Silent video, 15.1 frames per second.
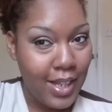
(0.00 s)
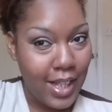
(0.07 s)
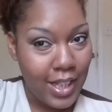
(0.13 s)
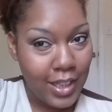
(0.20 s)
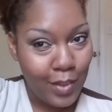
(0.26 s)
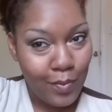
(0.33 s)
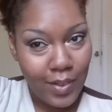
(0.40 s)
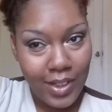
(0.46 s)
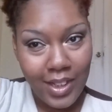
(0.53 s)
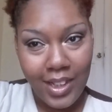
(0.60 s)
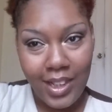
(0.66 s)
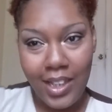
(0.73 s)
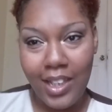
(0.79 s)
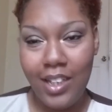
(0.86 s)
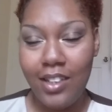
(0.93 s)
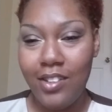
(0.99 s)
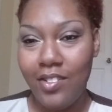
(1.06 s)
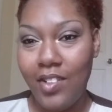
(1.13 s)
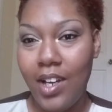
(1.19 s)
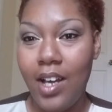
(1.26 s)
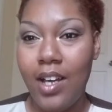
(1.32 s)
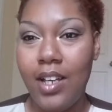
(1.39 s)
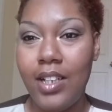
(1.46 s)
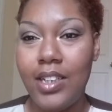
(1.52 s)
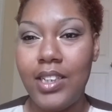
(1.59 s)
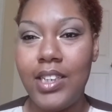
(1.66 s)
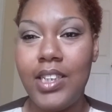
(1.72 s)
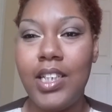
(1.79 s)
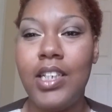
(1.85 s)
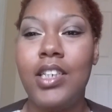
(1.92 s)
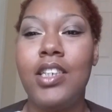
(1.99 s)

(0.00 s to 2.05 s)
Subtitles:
That's really it, you guys.